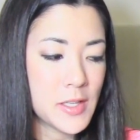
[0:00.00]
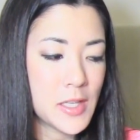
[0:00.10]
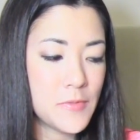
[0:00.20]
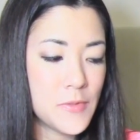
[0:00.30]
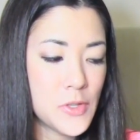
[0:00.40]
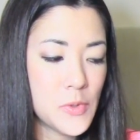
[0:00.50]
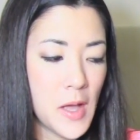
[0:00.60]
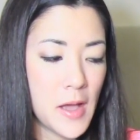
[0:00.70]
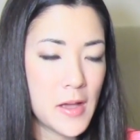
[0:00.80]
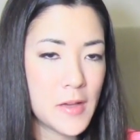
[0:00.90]
Like if you
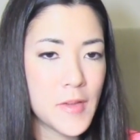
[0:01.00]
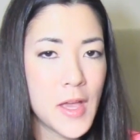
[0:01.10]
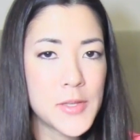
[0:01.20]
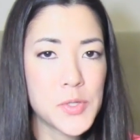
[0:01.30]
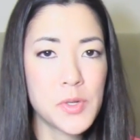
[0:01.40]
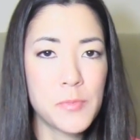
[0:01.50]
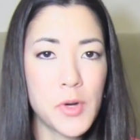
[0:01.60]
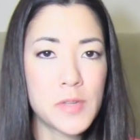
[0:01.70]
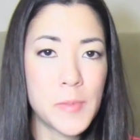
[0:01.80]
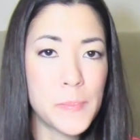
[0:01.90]
have sort of
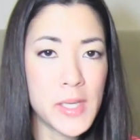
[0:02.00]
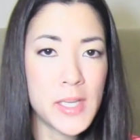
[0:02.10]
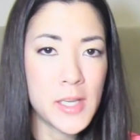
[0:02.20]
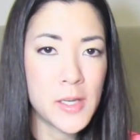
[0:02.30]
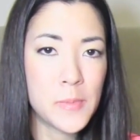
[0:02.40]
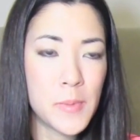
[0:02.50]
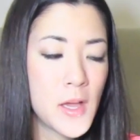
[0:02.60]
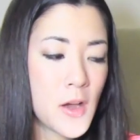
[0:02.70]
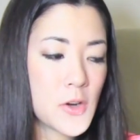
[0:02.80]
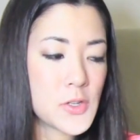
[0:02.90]
more of a medium
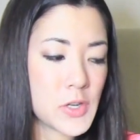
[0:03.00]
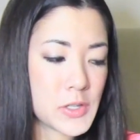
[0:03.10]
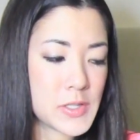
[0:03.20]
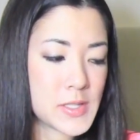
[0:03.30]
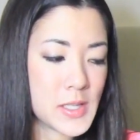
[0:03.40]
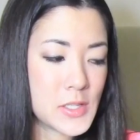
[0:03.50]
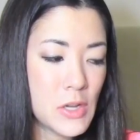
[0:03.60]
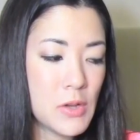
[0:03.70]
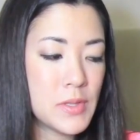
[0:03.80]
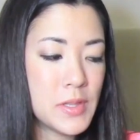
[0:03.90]
or darker skin
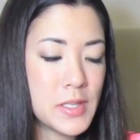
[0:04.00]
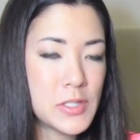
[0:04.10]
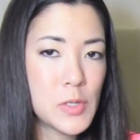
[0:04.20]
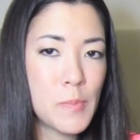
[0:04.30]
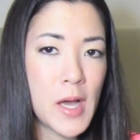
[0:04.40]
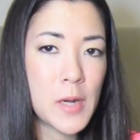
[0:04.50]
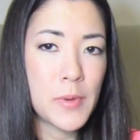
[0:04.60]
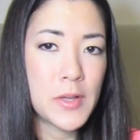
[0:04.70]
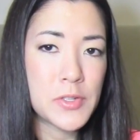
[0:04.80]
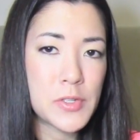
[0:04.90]
tone, then these 2 bottom
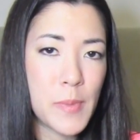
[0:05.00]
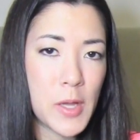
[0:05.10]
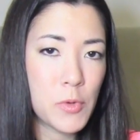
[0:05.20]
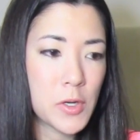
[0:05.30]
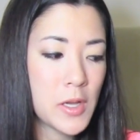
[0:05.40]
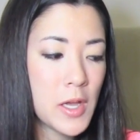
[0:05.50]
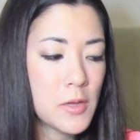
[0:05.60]
bronzers might work